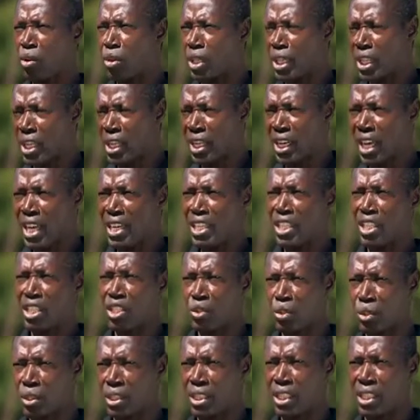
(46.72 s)
on the land
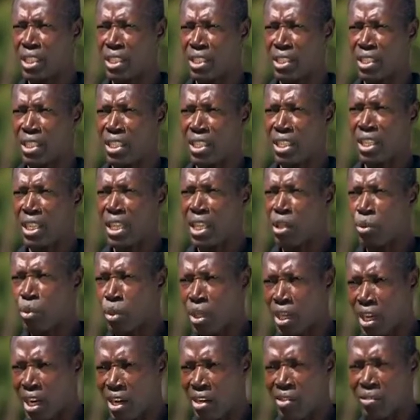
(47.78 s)
resources that we
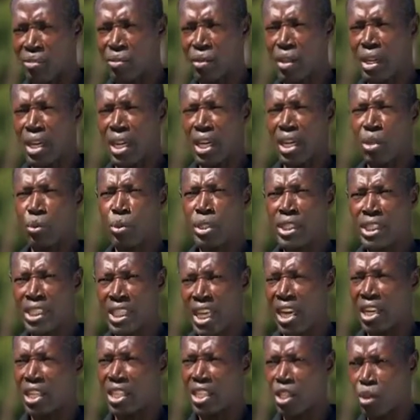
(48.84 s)
have, which
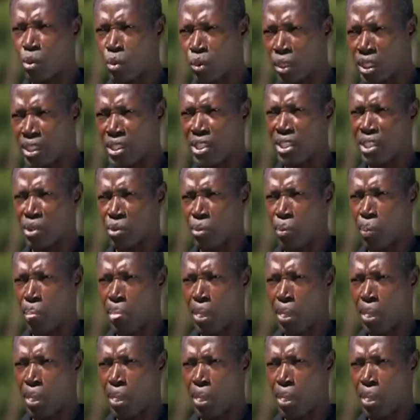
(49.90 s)
are decreasing.